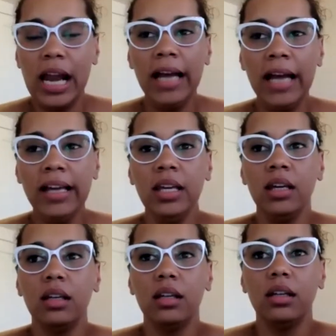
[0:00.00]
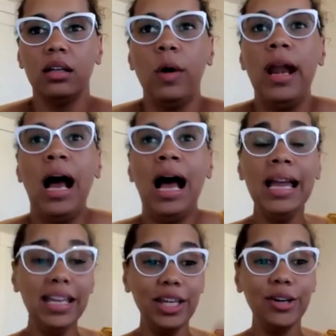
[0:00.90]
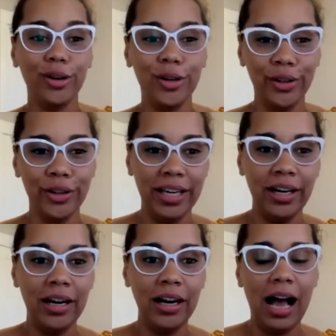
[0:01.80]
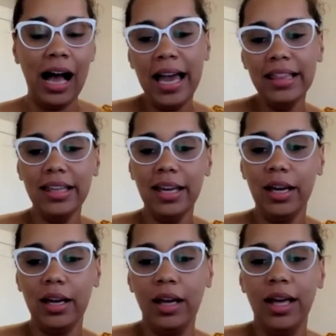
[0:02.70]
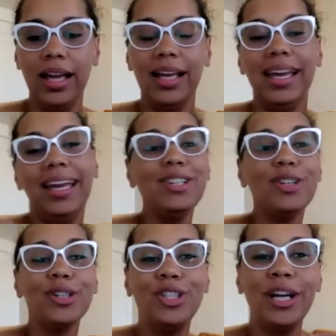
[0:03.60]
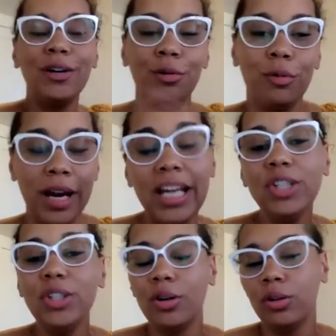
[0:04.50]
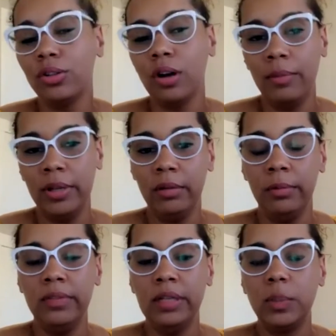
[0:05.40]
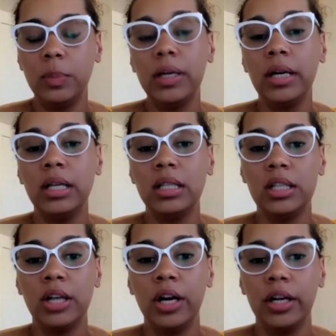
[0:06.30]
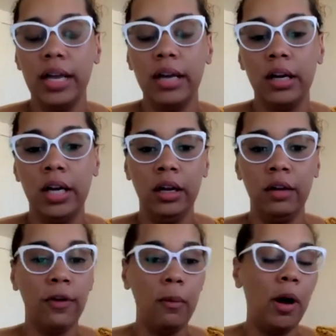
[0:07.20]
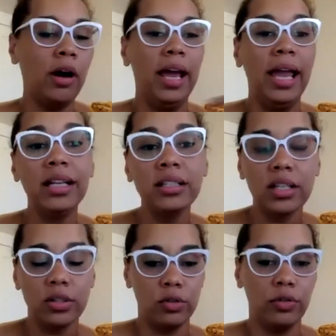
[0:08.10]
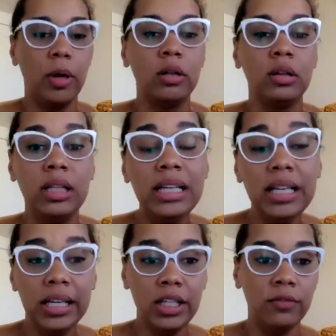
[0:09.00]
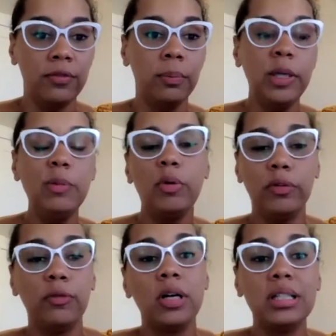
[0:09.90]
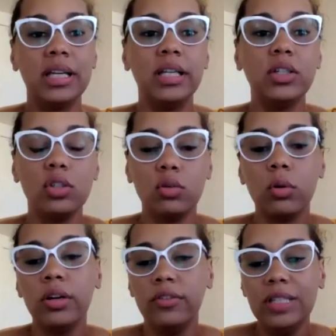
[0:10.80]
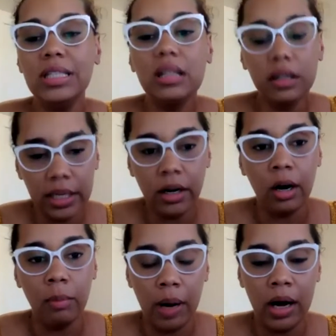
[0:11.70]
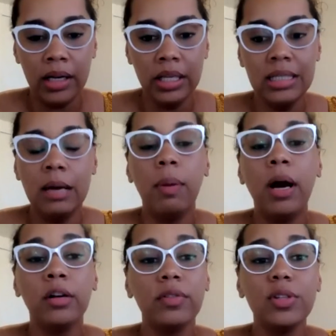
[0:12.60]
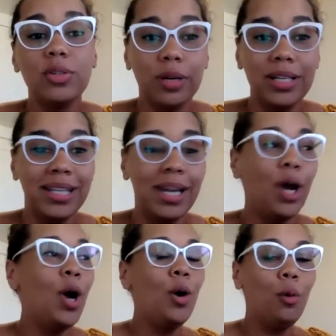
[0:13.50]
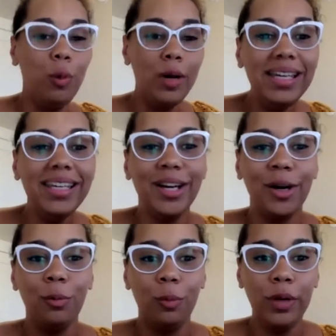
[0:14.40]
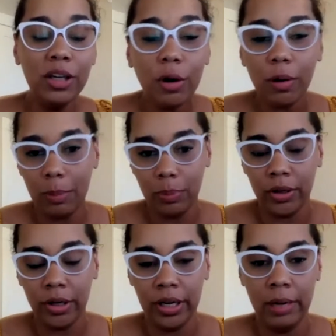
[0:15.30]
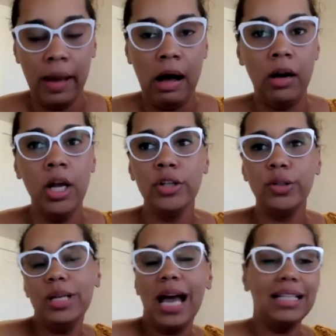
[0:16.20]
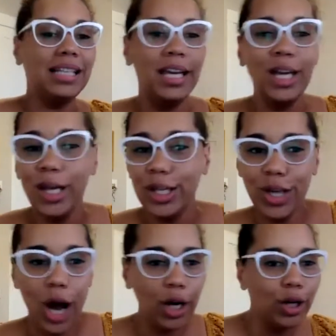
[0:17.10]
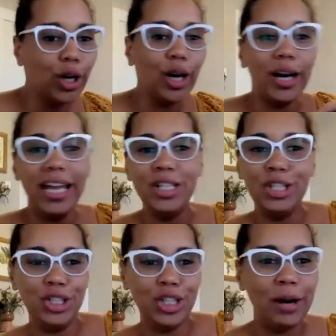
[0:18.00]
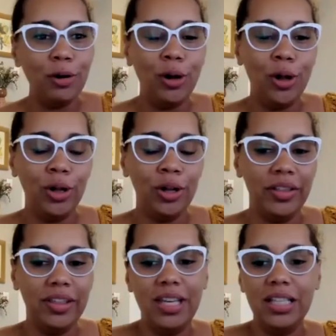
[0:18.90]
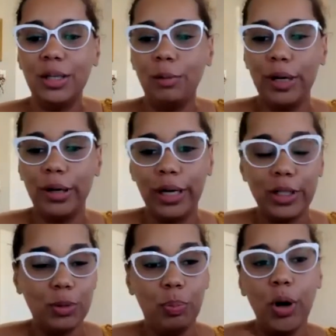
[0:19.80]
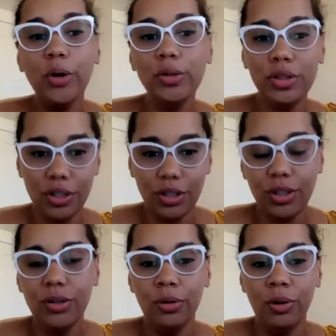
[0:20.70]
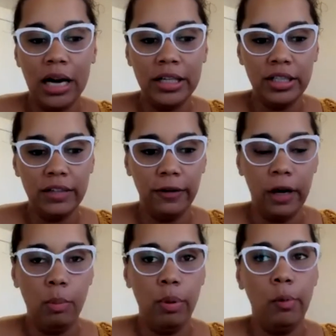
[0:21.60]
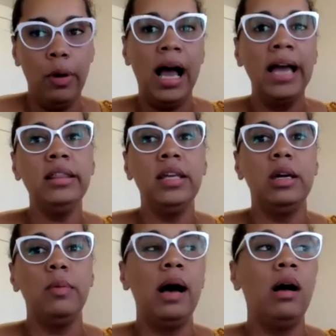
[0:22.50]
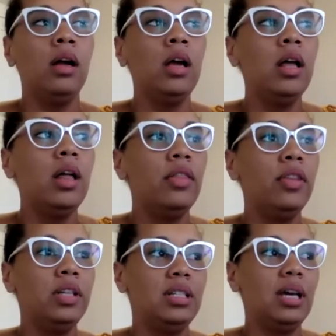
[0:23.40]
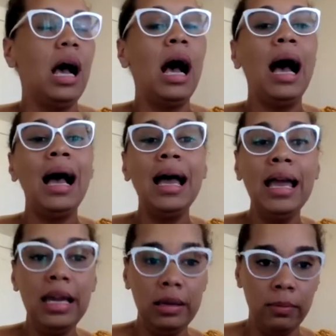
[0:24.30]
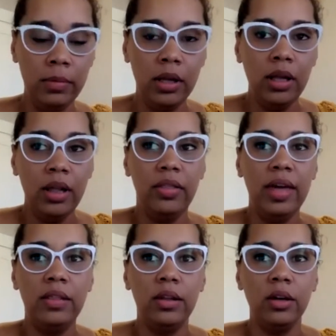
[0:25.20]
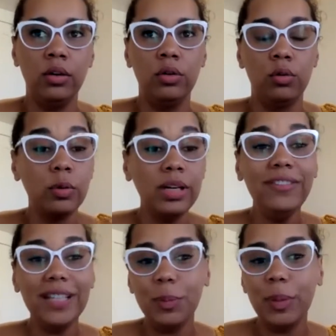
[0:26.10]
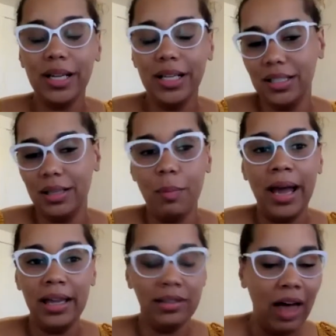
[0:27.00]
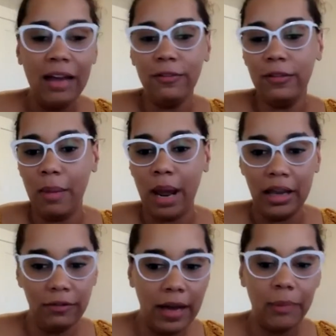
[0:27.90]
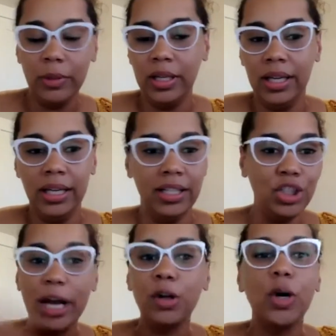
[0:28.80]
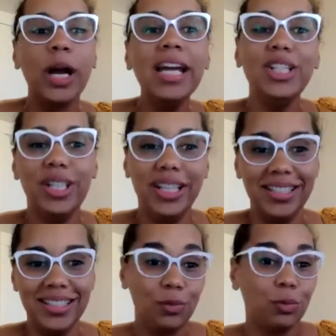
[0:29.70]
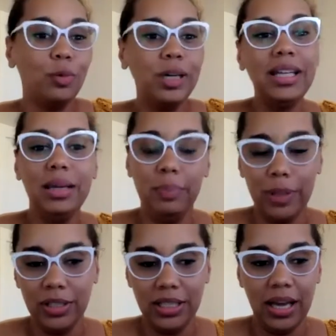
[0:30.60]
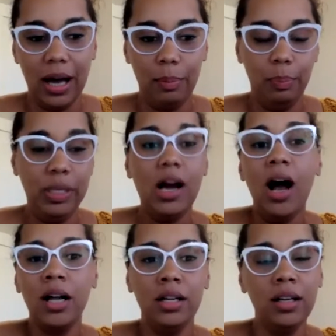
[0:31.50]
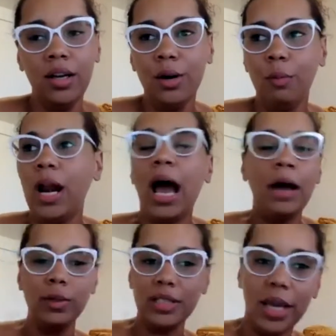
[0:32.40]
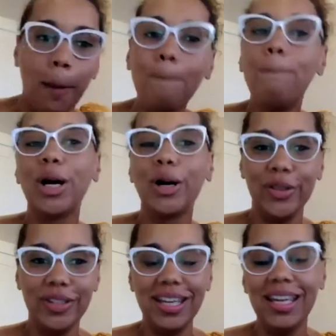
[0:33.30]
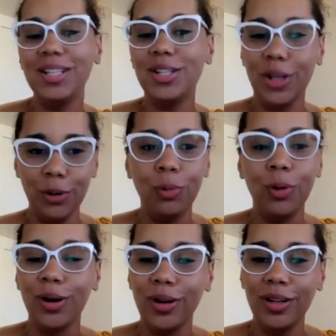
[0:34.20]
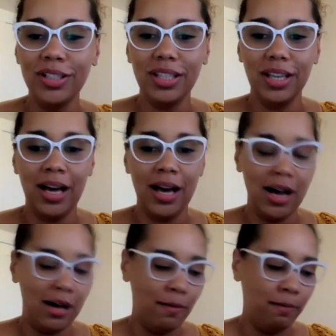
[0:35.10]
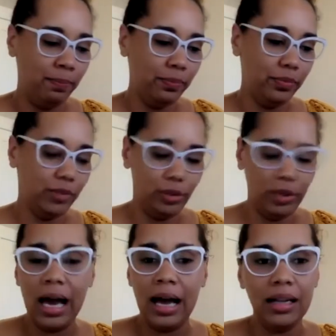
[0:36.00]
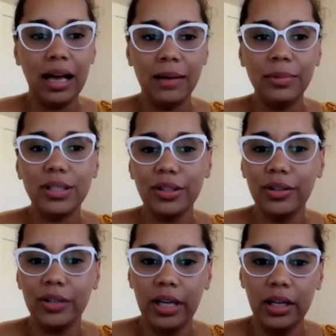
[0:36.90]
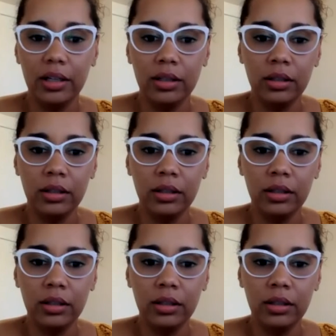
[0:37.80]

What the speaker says: And I think when I hear earlier, I think intergenerational trauma that we've experienced and are carrying from our ancestors, from our lineage, and from people before us that is stored physically in our bodies and part of the stories that we hear, we grow up learning about. So yes, like younger in general, the things that we're exposed to are different. But when I think about the time that the grief experience in my life and my family and generations is really building up beyond when I was like birthed into the world. So yeah, absolutely.